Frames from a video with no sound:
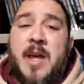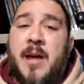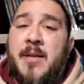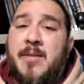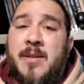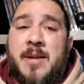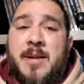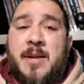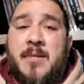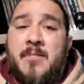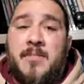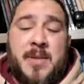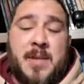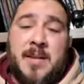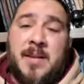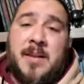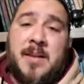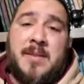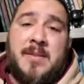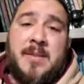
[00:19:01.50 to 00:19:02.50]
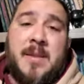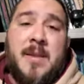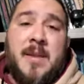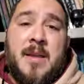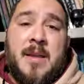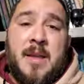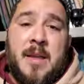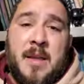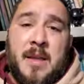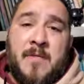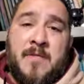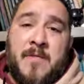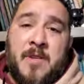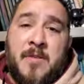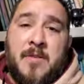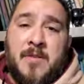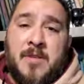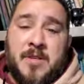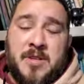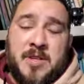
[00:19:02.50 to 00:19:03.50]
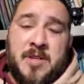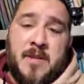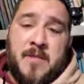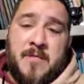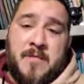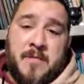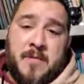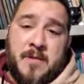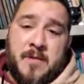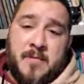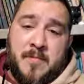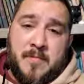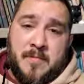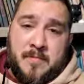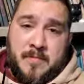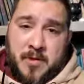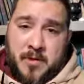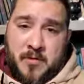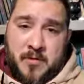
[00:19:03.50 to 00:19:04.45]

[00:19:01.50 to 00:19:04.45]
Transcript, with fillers: count on it because if you yourself want to